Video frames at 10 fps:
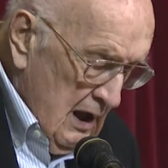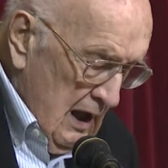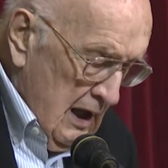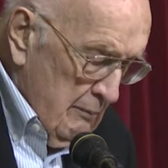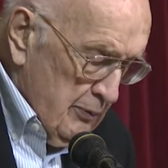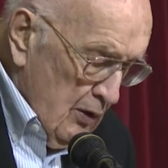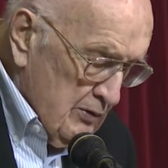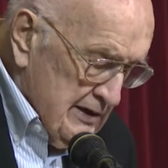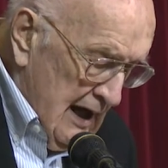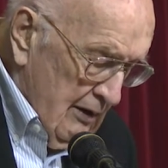he
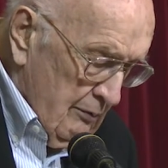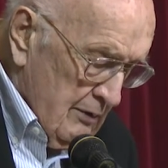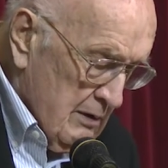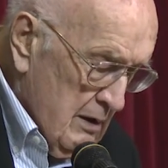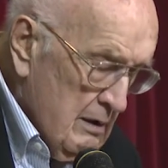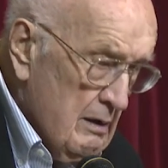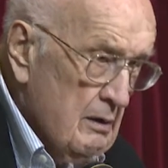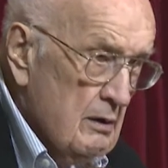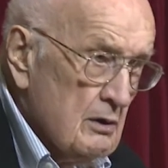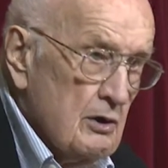broke down,
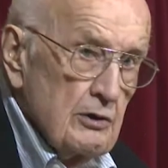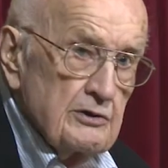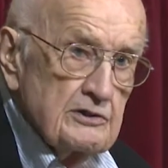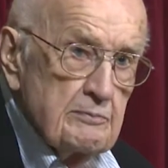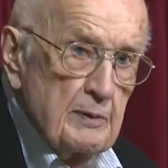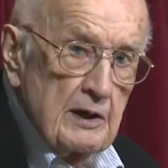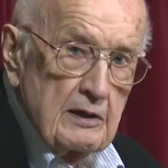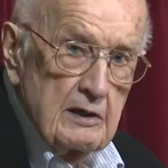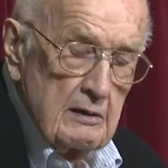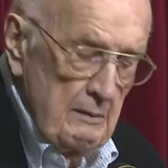couldn't speak.